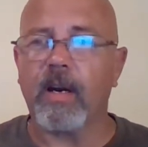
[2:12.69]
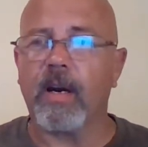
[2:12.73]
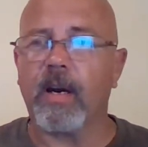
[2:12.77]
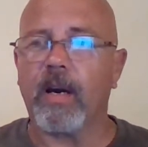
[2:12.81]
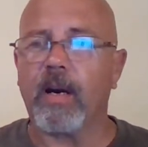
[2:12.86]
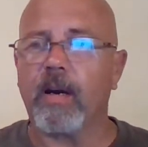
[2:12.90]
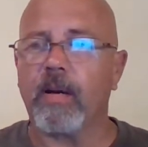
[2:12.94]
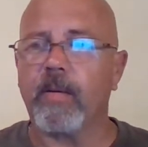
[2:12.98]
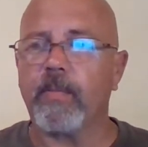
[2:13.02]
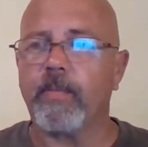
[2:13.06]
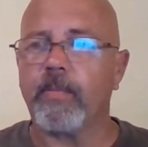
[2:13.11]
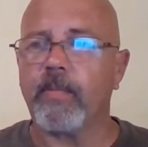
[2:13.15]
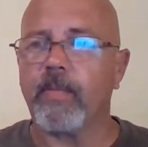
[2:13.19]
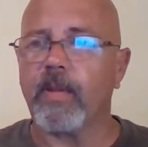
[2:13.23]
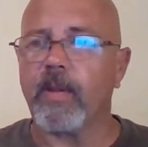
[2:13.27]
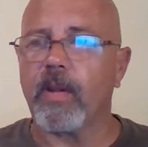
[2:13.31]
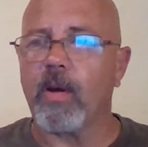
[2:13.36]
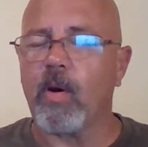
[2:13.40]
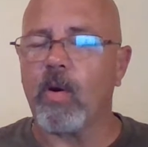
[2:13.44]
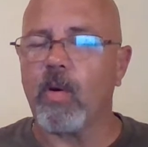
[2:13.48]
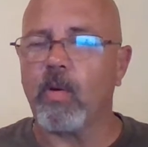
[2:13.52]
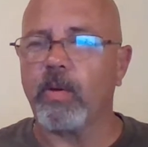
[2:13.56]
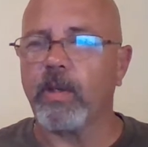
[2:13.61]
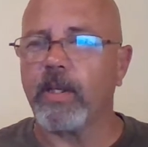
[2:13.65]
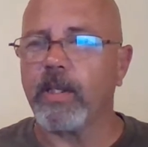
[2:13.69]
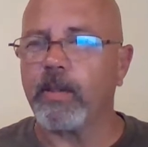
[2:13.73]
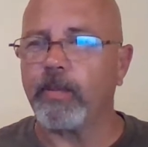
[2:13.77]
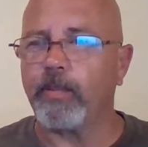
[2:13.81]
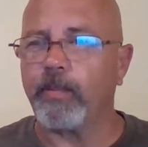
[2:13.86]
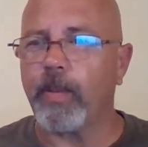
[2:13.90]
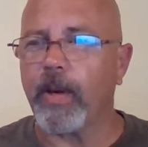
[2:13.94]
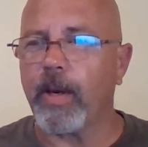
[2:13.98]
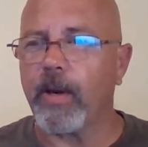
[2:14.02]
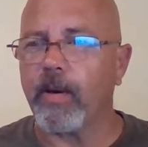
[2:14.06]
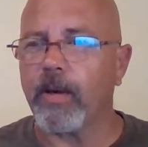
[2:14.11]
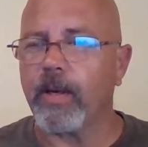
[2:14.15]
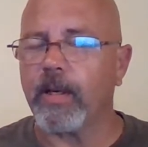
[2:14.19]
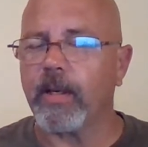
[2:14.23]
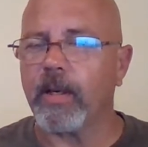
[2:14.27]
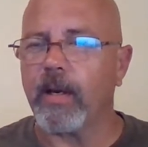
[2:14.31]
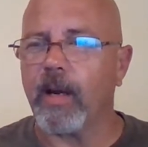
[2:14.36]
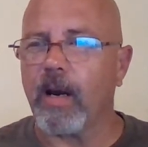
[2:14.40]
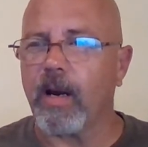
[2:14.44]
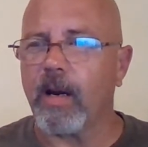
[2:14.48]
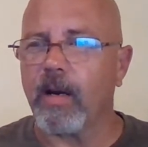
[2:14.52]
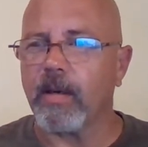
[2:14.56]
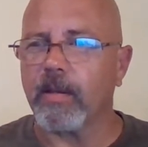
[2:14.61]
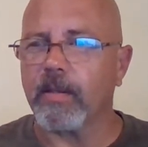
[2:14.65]
The Holy Spirit
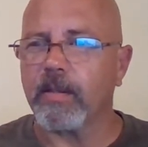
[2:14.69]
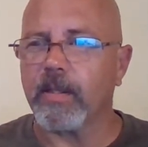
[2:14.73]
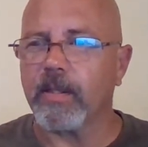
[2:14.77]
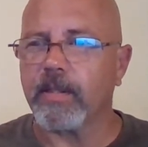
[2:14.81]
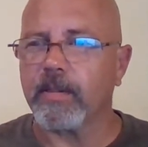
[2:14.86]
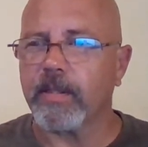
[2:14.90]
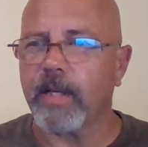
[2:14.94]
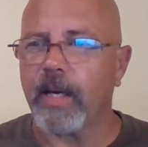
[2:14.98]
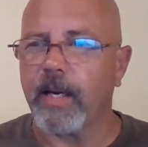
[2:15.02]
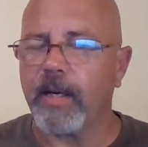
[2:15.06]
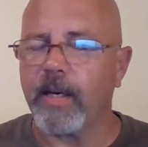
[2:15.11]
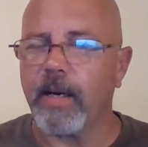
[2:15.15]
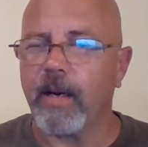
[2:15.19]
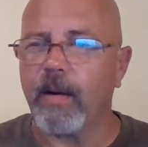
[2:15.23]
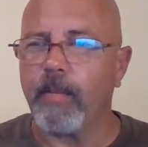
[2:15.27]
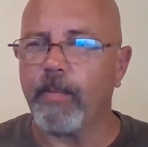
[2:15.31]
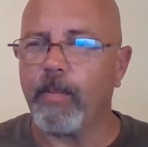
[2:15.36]
descended